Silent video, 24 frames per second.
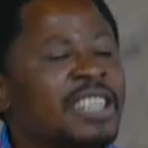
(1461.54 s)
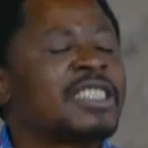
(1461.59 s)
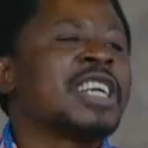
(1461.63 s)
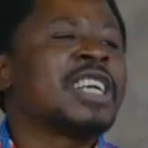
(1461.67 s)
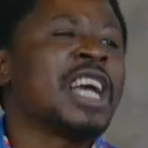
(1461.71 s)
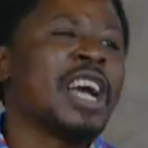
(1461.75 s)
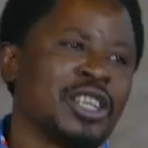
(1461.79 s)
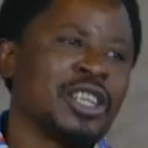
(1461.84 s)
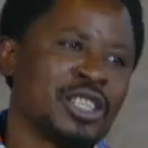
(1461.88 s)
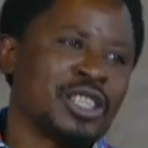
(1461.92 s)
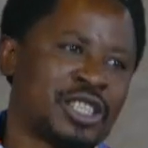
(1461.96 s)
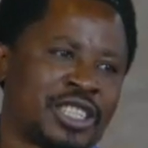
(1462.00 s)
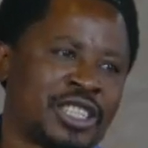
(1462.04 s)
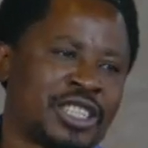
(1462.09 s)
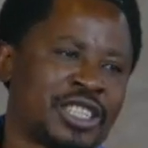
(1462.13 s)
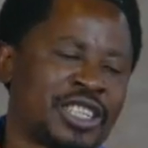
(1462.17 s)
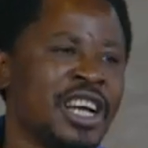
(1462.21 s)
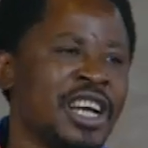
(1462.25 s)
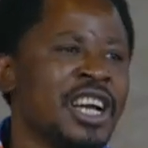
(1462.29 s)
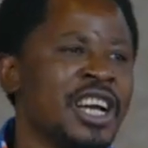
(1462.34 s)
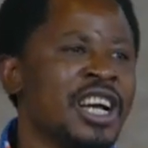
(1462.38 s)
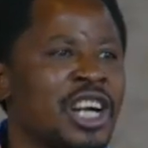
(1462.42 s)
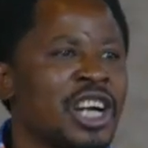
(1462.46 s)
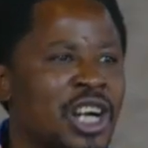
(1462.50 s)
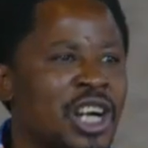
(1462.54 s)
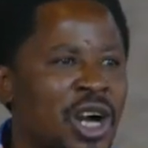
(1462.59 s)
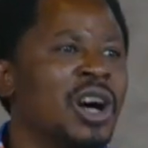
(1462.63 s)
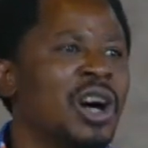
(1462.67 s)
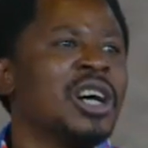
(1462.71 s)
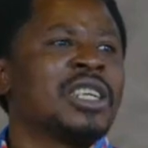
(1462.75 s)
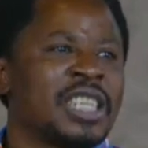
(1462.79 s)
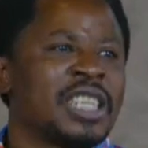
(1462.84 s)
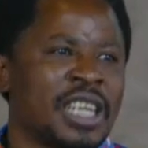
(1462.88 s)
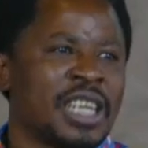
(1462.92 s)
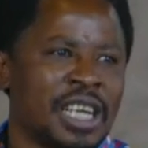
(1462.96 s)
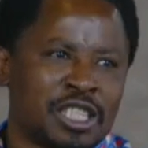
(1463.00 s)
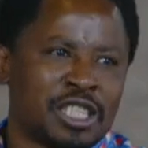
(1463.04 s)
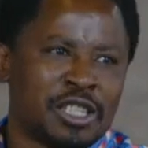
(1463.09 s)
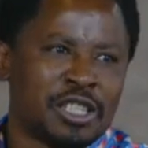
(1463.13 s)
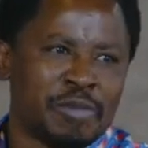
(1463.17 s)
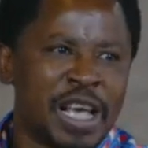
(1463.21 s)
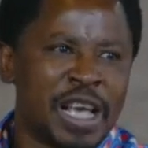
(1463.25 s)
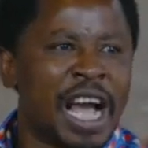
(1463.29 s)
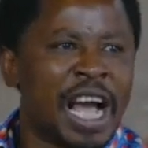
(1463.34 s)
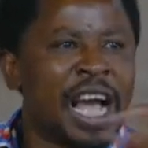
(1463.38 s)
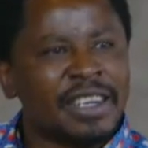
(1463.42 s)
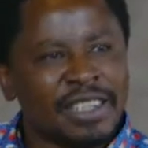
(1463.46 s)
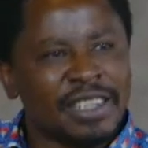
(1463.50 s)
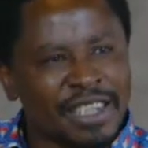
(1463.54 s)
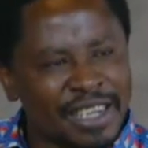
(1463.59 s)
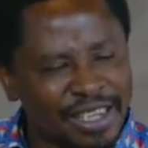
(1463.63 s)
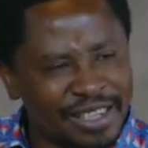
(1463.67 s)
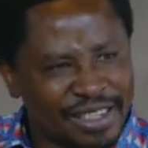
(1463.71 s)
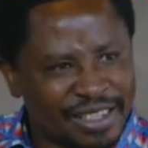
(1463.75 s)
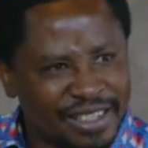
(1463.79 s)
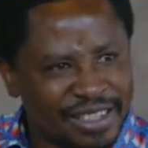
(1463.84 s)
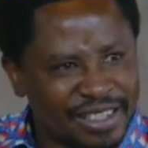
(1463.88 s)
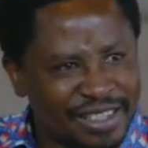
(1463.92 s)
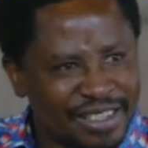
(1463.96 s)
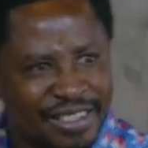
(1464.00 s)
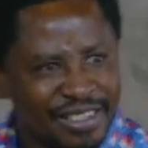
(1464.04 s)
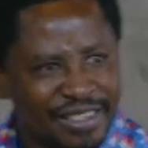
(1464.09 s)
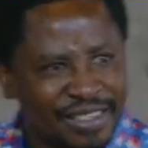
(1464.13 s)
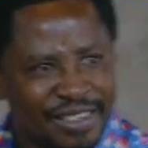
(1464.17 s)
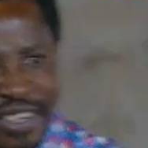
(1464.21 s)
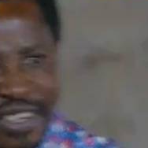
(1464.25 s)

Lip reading: yes, God is behind this.